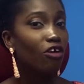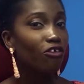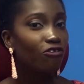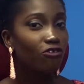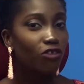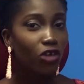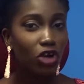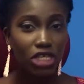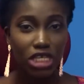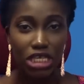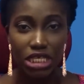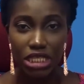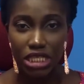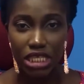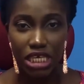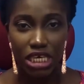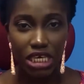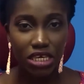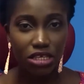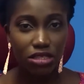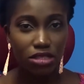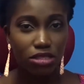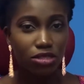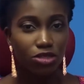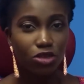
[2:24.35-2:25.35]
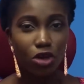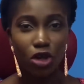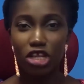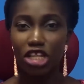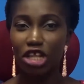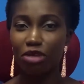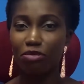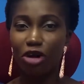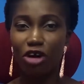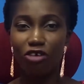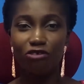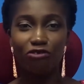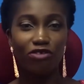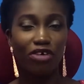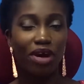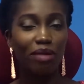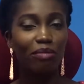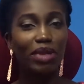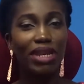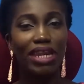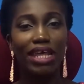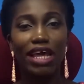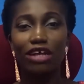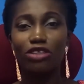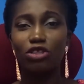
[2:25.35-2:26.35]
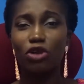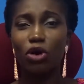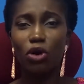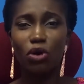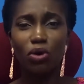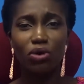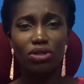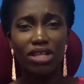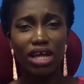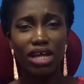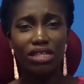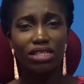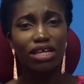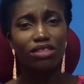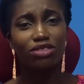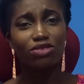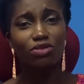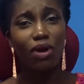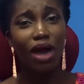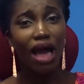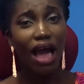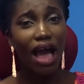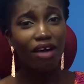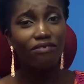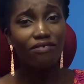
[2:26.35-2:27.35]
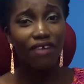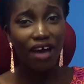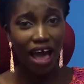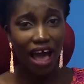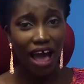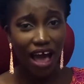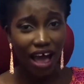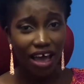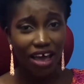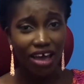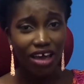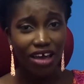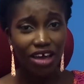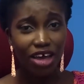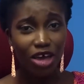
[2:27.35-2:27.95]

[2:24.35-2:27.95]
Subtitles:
funny skits talking about family and all that, and to have her